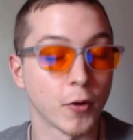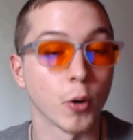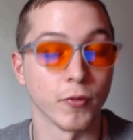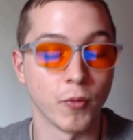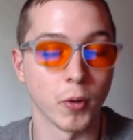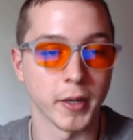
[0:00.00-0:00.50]

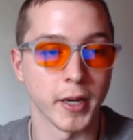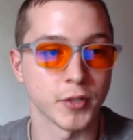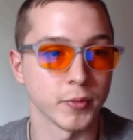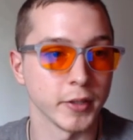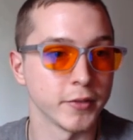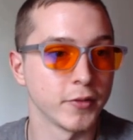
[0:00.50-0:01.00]
or for
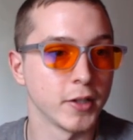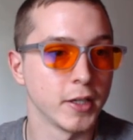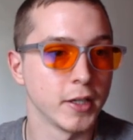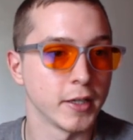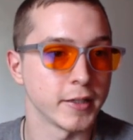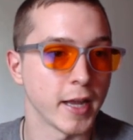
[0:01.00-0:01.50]
gas relief.
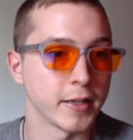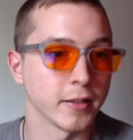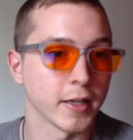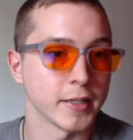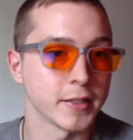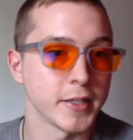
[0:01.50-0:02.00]

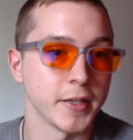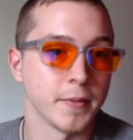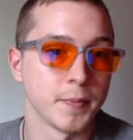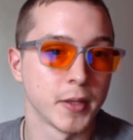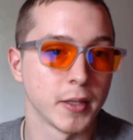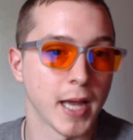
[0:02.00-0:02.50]
Dandelion tea,
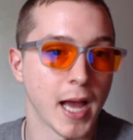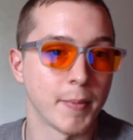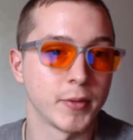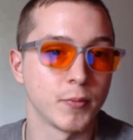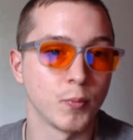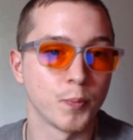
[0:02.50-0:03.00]
the
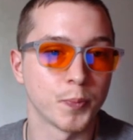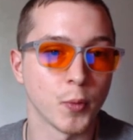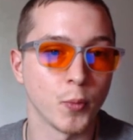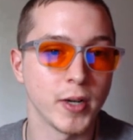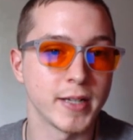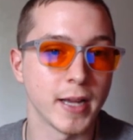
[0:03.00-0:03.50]
common
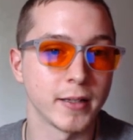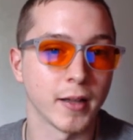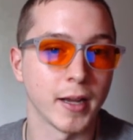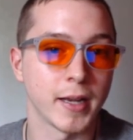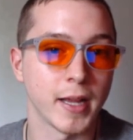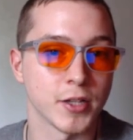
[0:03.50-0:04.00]
weed
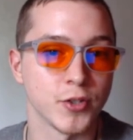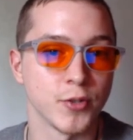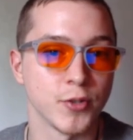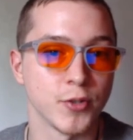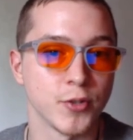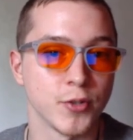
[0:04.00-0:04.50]
dandelion has
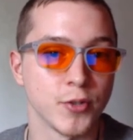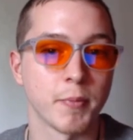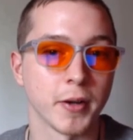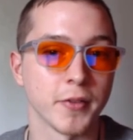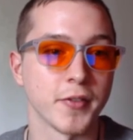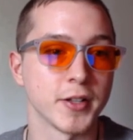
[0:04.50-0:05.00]
numerous health
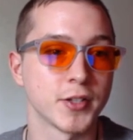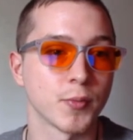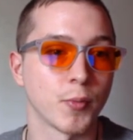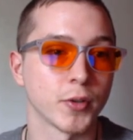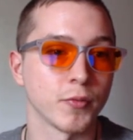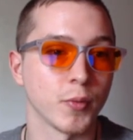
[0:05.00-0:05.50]

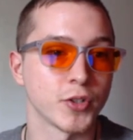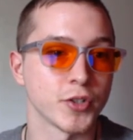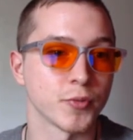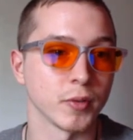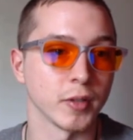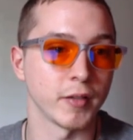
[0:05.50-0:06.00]
benefits, one of which
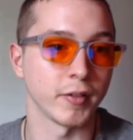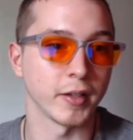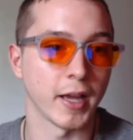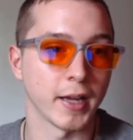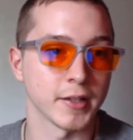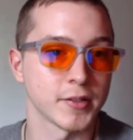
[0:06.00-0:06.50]
is relieving
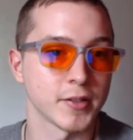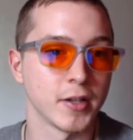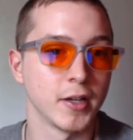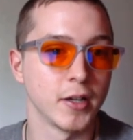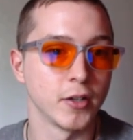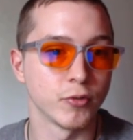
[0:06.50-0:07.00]
gas
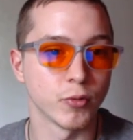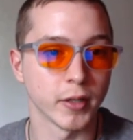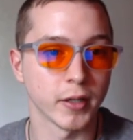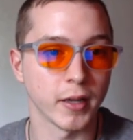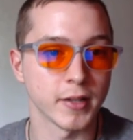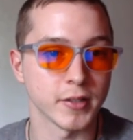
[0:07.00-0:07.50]

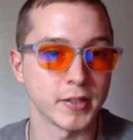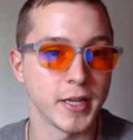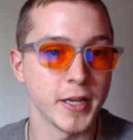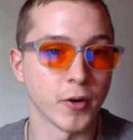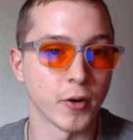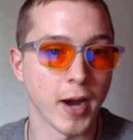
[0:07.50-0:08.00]
drink as a
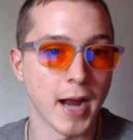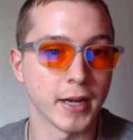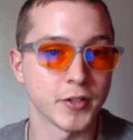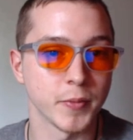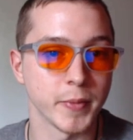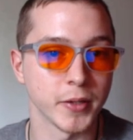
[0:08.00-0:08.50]
tea or
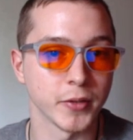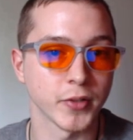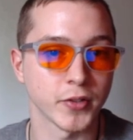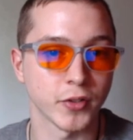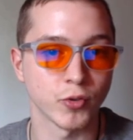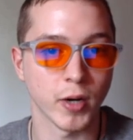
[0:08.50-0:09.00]
added to meals
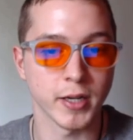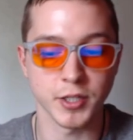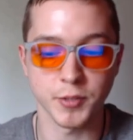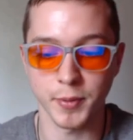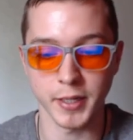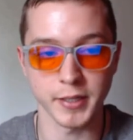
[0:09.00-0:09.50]
as a dried
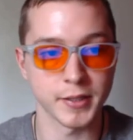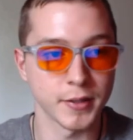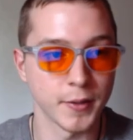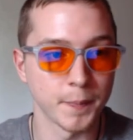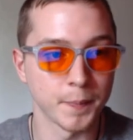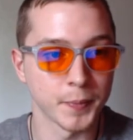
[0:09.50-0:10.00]
spice.